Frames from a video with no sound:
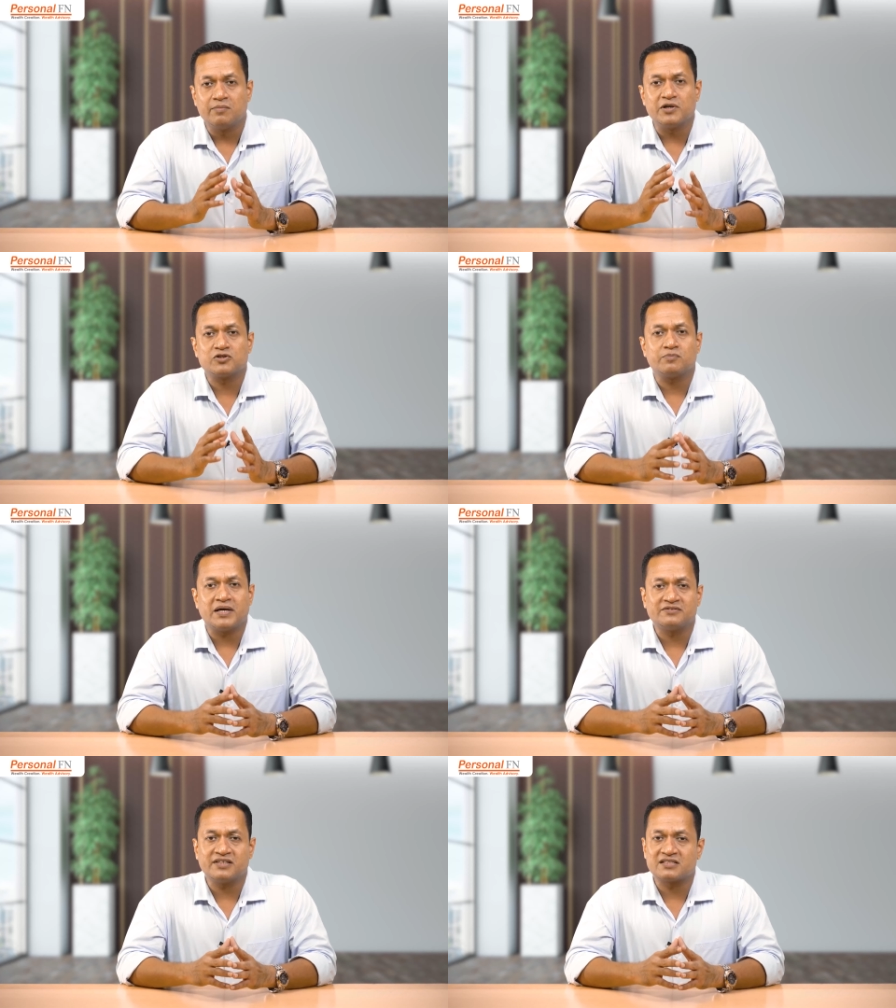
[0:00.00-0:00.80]
based on
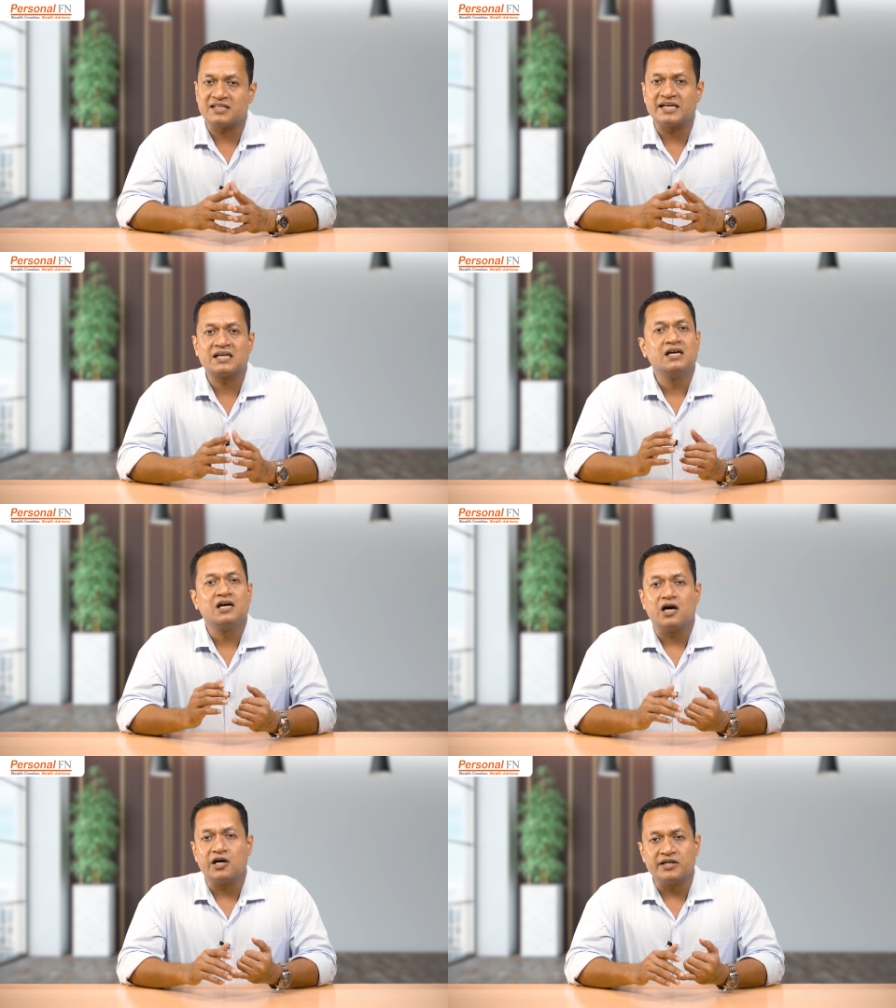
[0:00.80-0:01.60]
metrics like
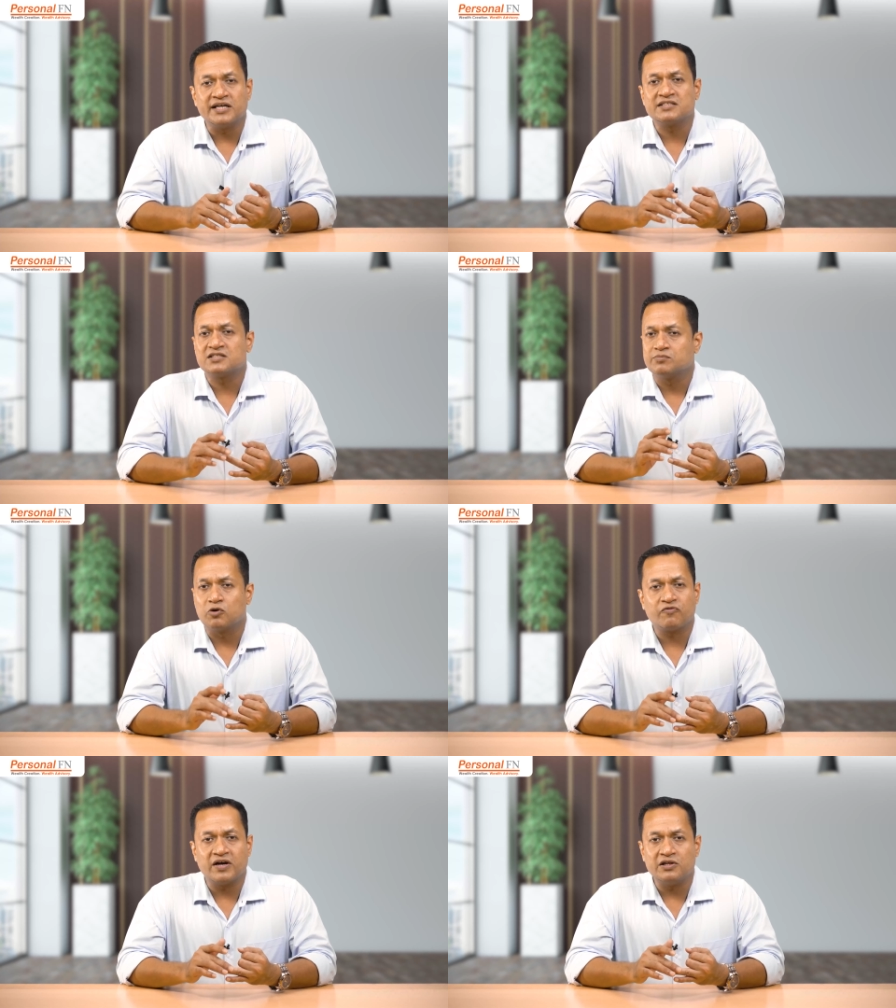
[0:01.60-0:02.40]
earnings,
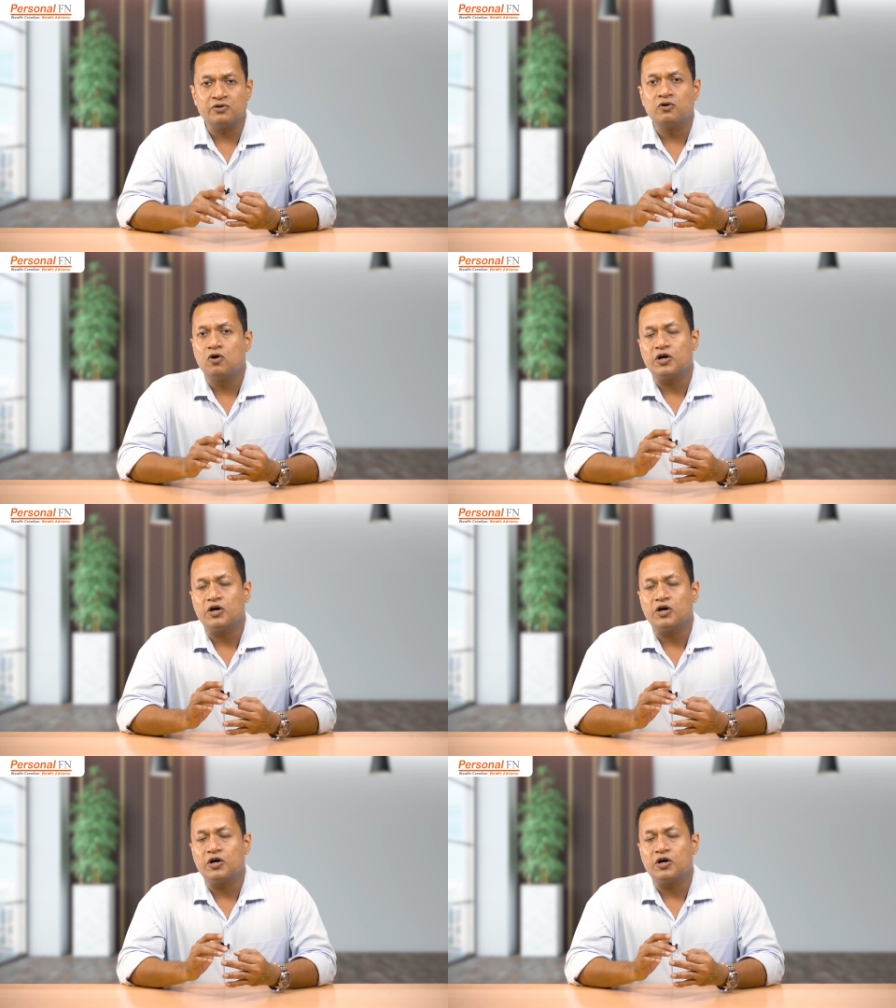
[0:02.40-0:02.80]
book value,